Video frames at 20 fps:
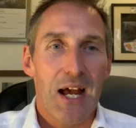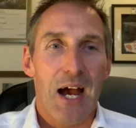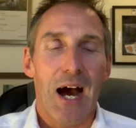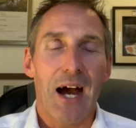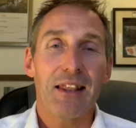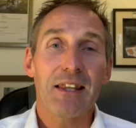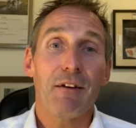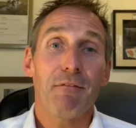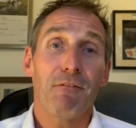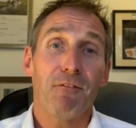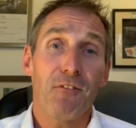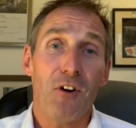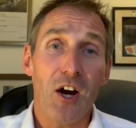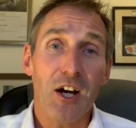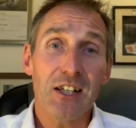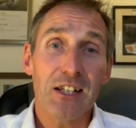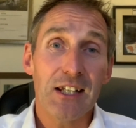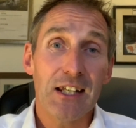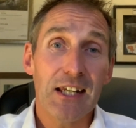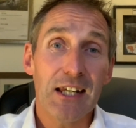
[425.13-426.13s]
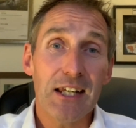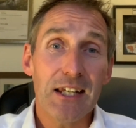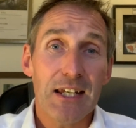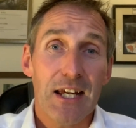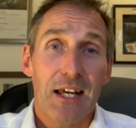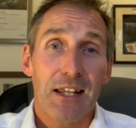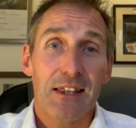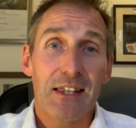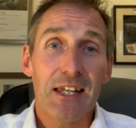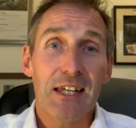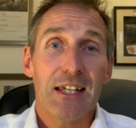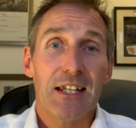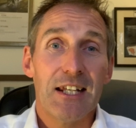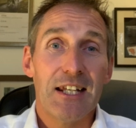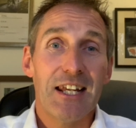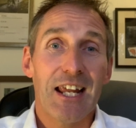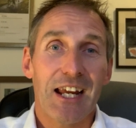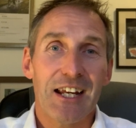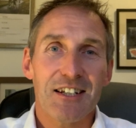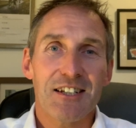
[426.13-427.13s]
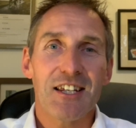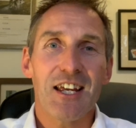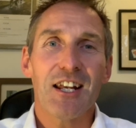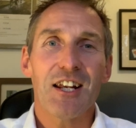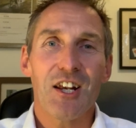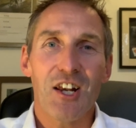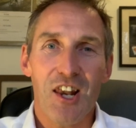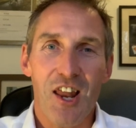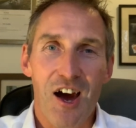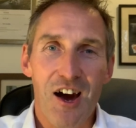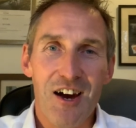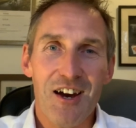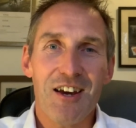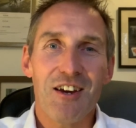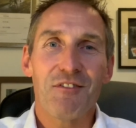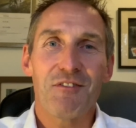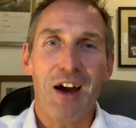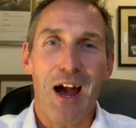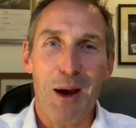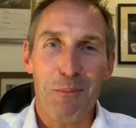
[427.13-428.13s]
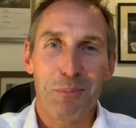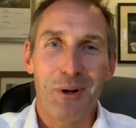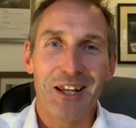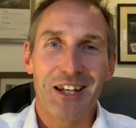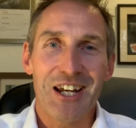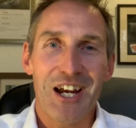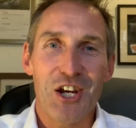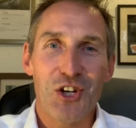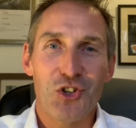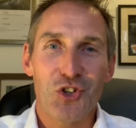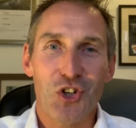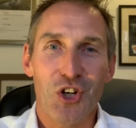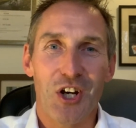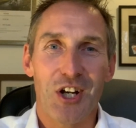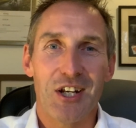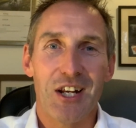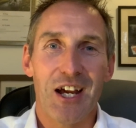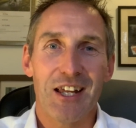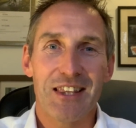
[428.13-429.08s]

And then finally, the LinkedIn Live application.